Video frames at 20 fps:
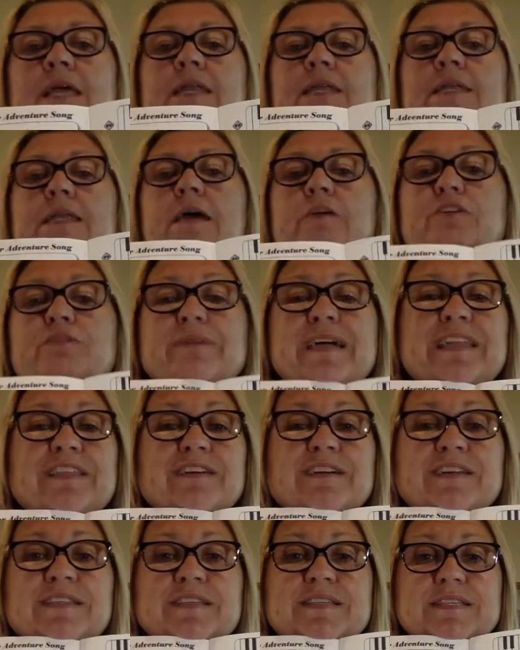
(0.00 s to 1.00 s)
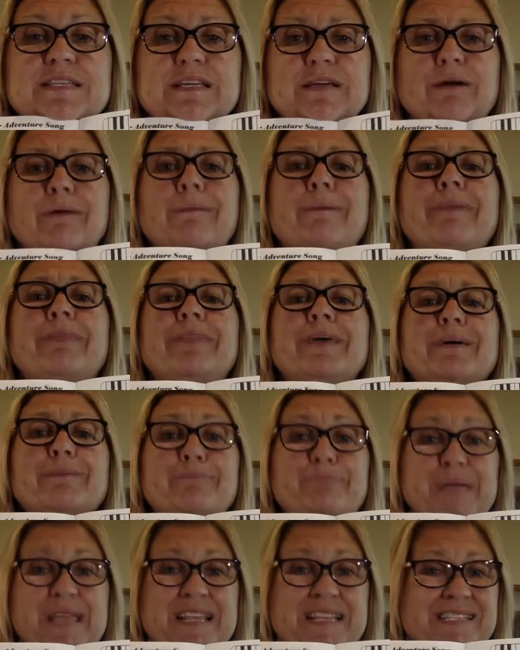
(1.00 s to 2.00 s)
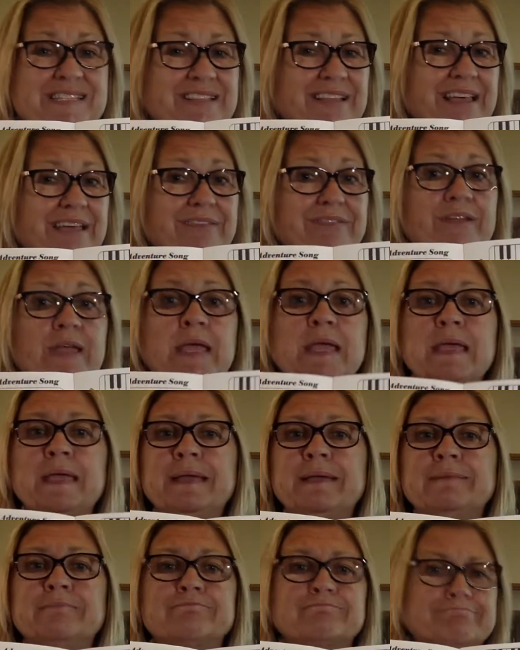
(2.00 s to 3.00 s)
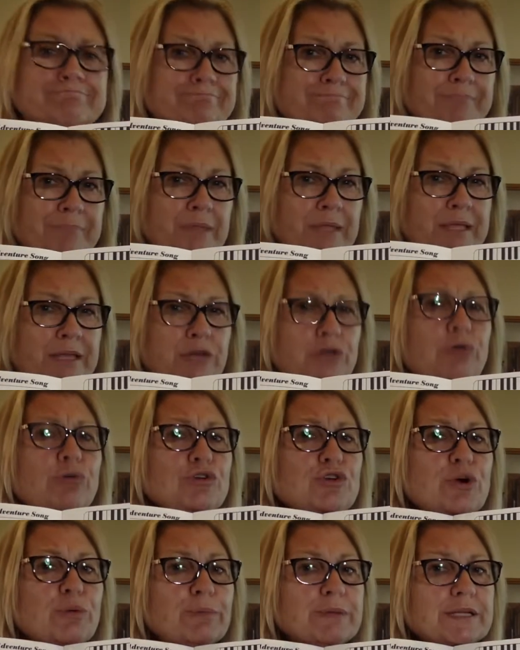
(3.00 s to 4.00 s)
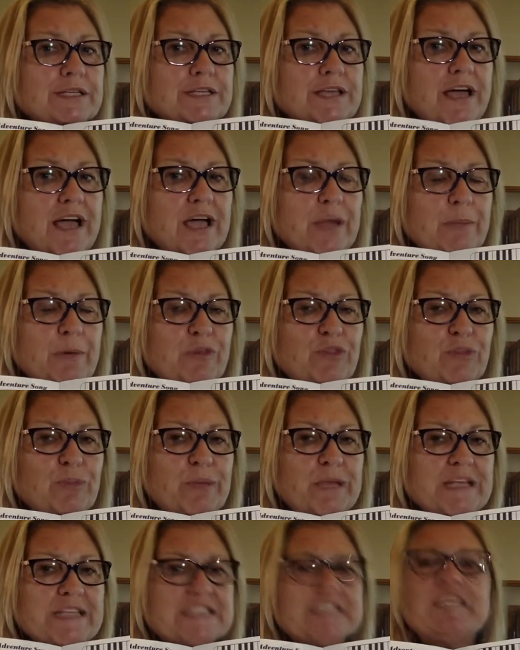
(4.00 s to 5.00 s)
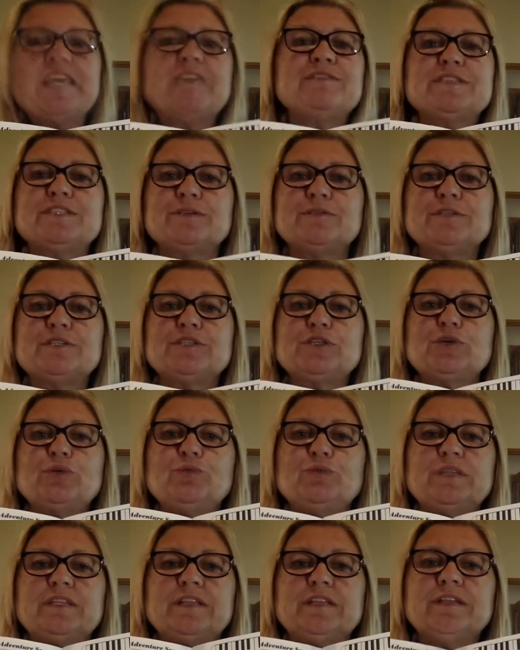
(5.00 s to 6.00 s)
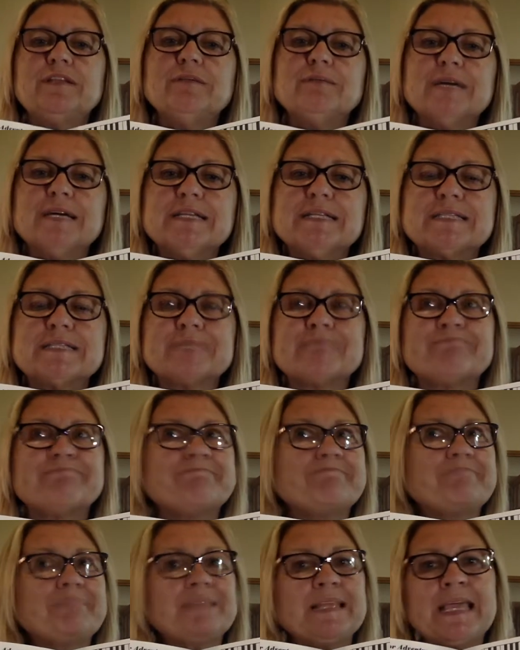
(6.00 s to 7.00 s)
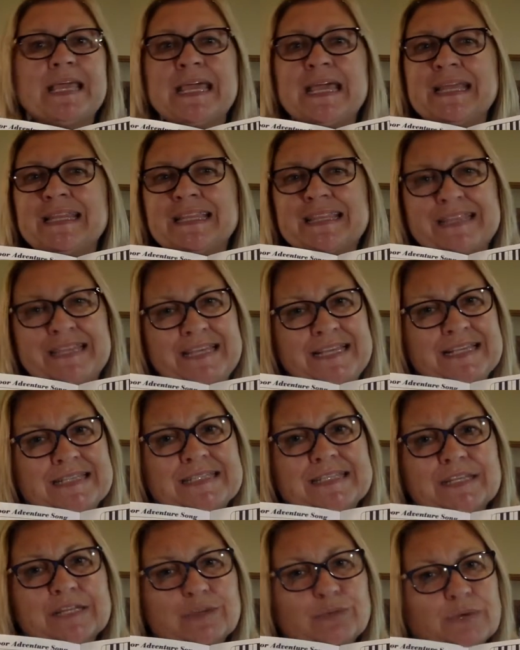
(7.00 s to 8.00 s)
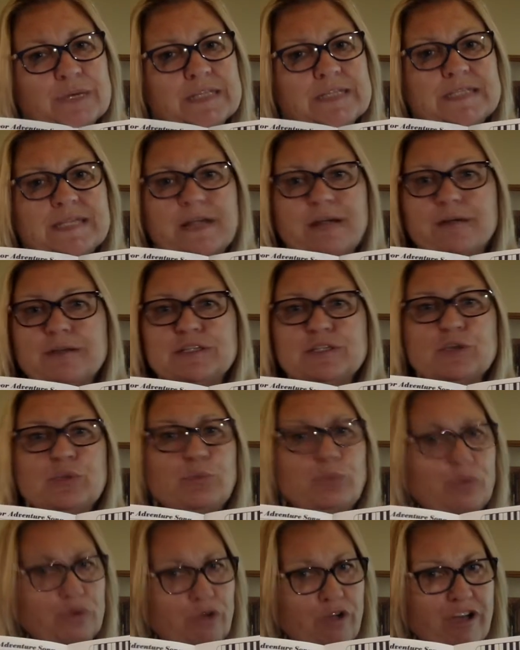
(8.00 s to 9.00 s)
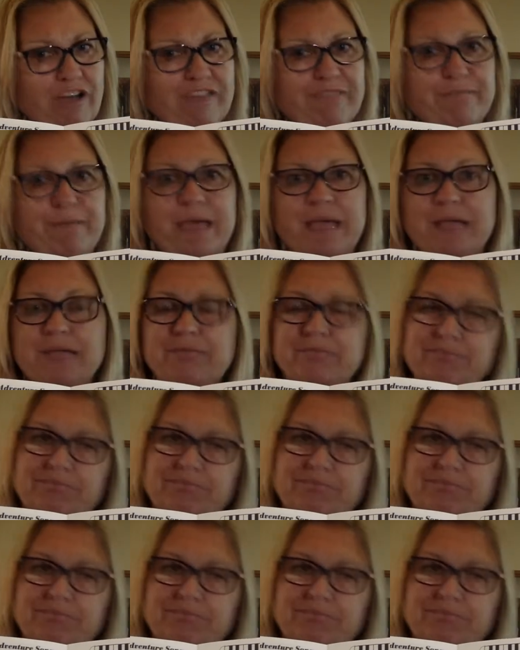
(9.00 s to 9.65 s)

Now you might look at this and go, the bass clef. Don't normally talk about the bass clef so soon with the little ones. The thing is, little ones aren't so put off by